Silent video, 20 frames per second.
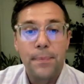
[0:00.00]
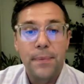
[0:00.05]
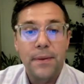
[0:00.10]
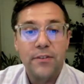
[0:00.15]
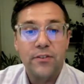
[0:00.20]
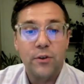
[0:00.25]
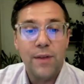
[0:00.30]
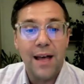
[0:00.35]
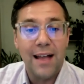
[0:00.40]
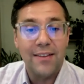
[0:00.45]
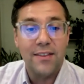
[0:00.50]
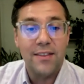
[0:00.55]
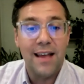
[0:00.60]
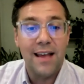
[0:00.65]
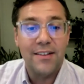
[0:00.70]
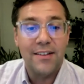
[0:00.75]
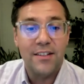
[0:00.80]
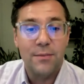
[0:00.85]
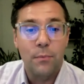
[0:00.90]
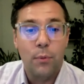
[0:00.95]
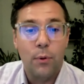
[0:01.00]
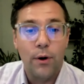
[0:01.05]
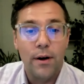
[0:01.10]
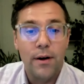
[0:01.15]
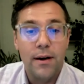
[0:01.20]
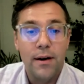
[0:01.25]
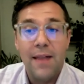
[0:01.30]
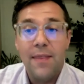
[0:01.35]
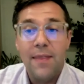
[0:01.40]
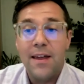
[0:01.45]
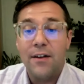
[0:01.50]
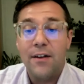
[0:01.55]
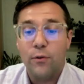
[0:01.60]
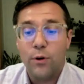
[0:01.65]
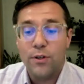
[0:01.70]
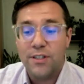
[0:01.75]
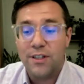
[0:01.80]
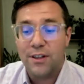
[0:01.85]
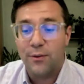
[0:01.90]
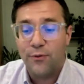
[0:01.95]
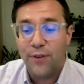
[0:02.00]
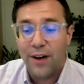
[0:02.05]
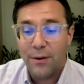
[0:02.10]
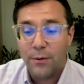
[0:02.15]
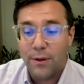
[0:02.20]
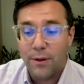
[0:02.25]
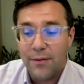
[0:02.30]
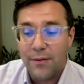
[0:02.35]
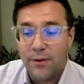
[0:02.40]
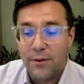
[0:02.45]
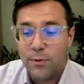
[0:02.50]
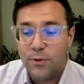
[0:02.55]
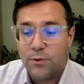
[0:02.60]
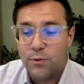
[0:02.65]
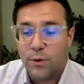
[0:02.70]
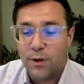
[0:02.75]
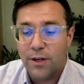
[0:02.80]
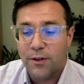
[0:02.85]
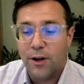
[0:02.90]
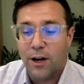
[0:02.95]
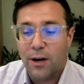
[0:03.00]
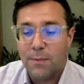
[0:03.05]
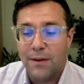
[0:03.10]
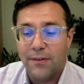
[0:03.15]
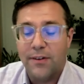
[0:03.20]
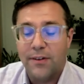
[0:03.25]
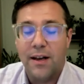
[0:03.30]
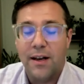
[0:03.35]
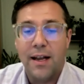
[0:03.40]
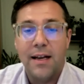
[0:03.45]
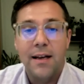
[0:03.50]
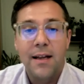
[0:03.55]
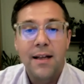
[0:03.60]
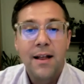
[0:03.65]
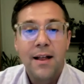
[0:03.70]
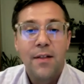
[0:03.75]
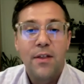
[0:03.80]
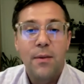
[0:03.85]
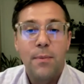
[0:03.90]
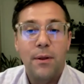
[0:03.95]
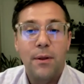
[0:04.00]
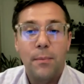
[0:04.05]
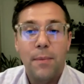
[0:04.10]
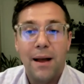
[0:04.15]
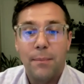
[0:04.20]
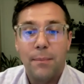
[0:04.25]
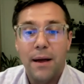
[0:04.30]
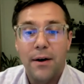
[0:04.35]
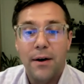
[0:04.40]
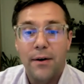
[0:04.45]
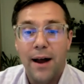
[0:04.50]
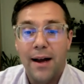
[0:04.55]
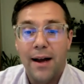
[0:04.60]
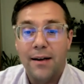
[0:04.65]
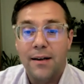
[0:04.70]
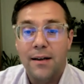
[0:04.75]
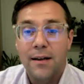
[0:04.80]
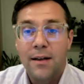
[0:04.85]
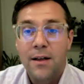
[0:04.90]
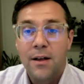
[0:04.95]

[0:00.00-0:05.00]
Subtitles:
So that's important. And then of course at the federal level, which we're going to talk about tonight, the Buildback Better Act.